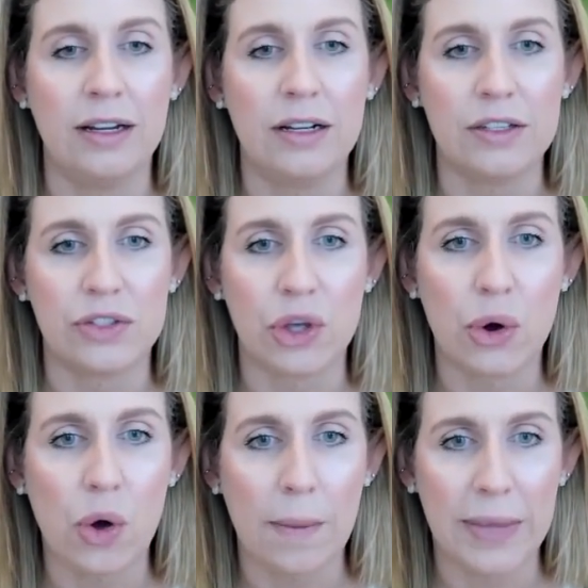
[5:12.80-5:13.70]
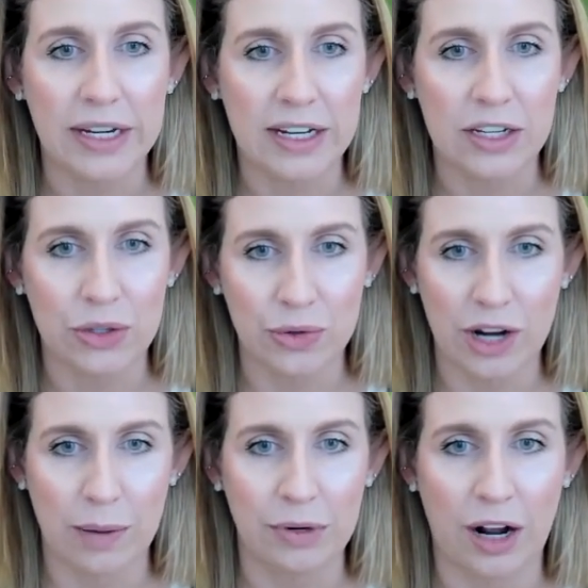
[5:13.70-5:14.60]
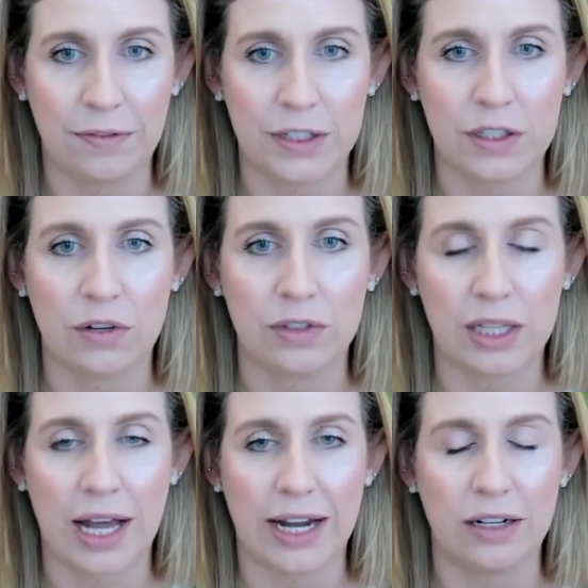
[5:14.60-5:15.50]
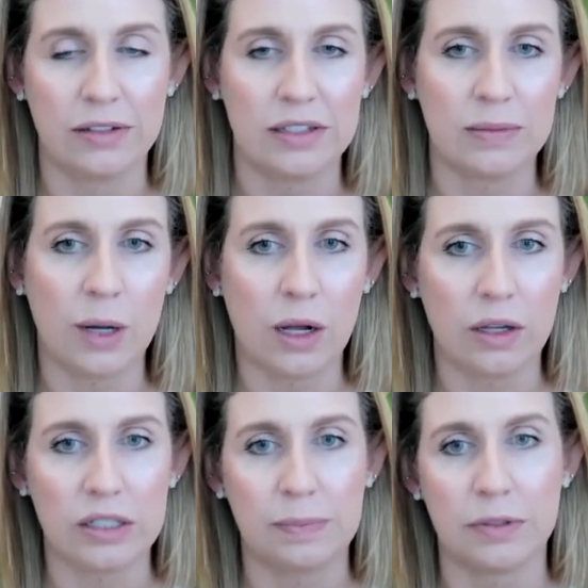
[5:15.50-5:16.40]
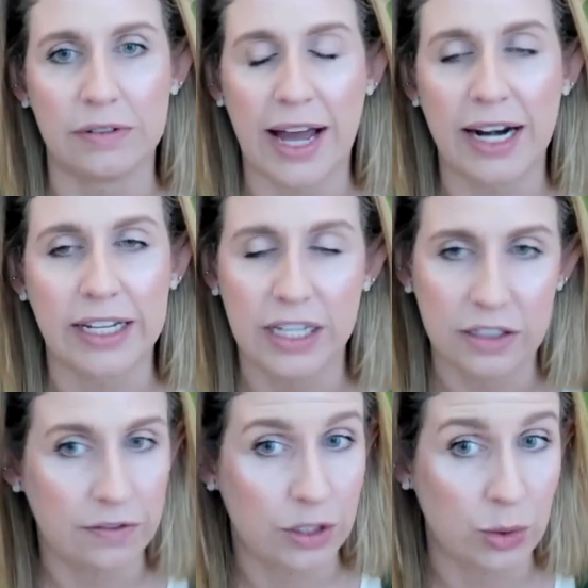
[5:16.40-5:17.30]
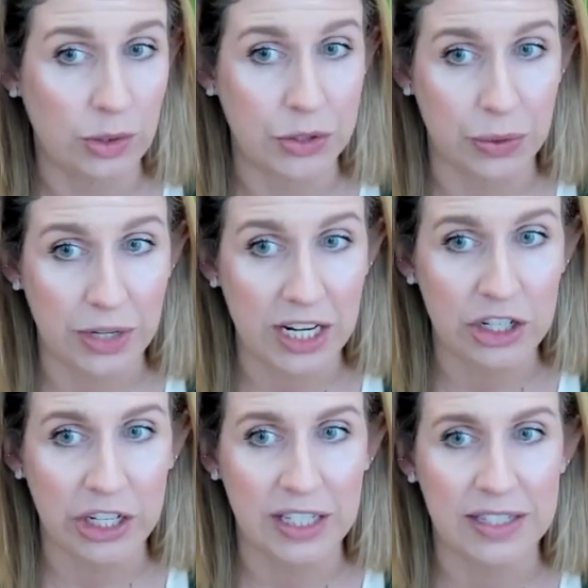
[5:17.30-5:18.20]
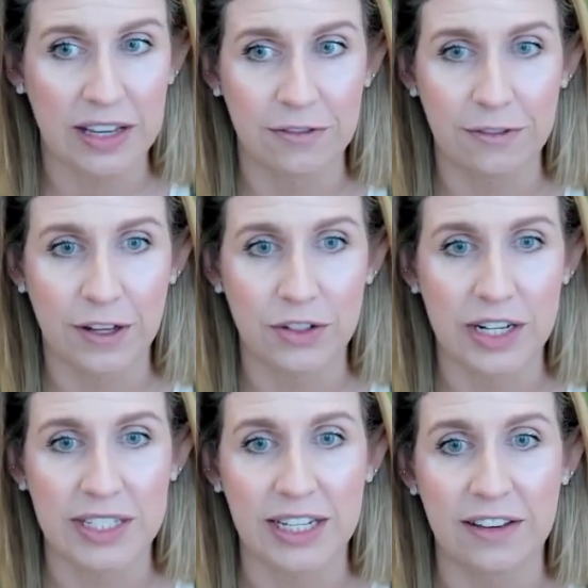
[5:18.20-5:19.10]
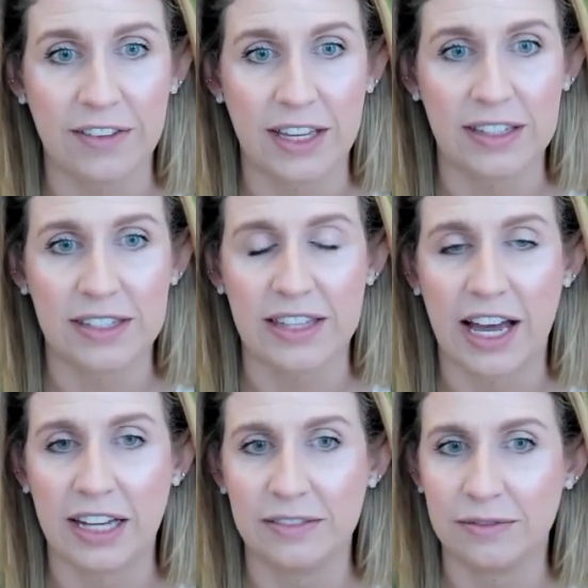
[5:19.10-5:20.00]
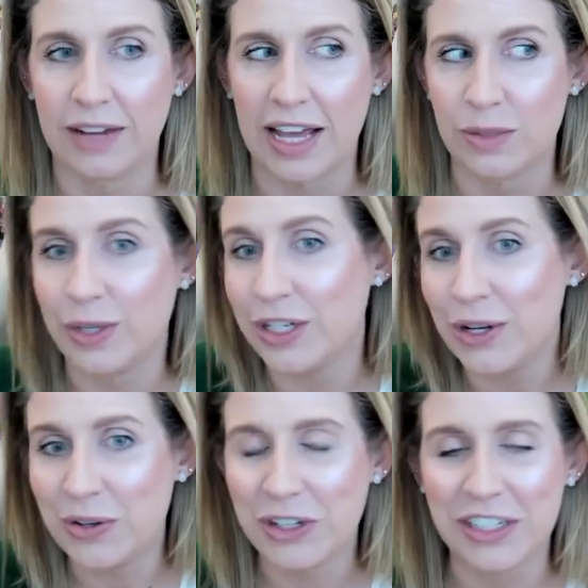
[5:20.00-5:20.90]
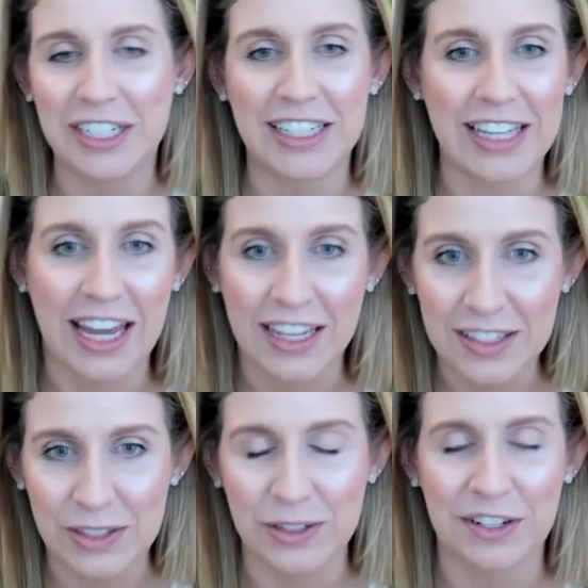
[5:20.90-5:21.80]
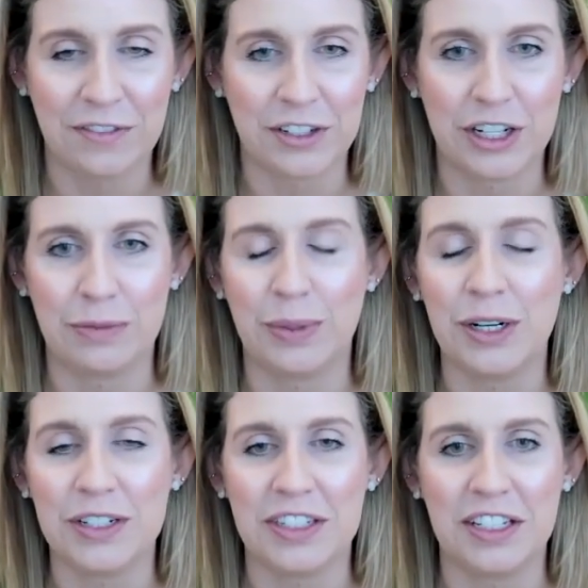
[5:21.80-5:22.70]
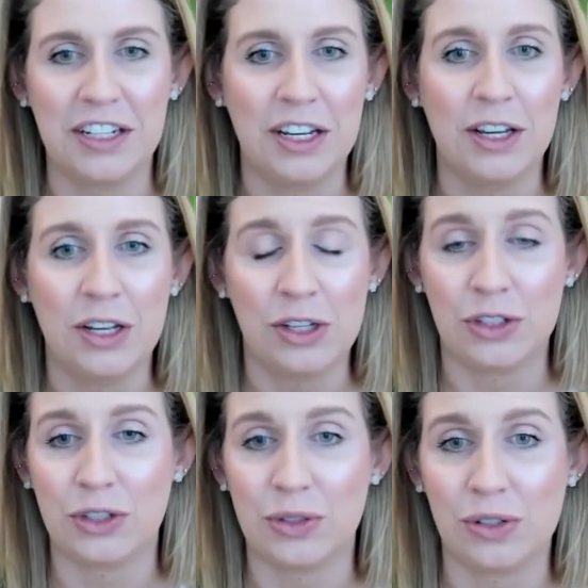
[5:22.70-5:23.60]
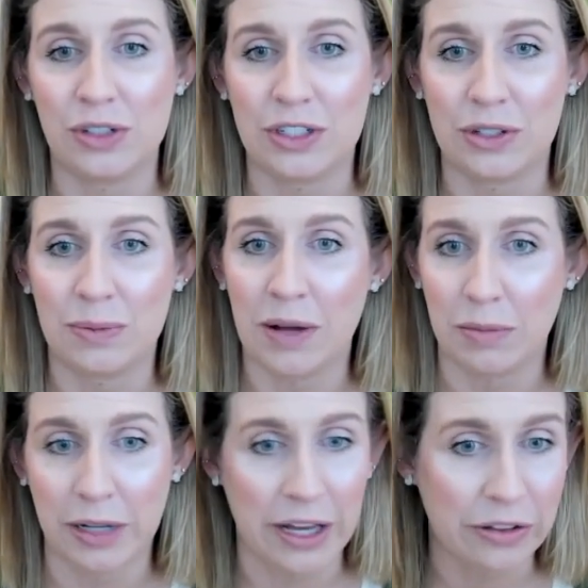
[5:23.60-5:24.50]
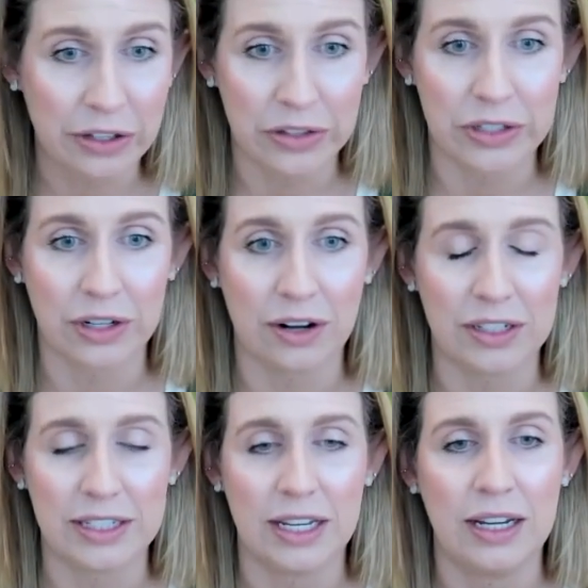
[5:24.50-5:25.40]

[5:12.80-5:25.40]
So many new nonprofits rely on small, sporadic individual donations and fundraising events that, as we know, could get canceled if they're in person due to public health concerns.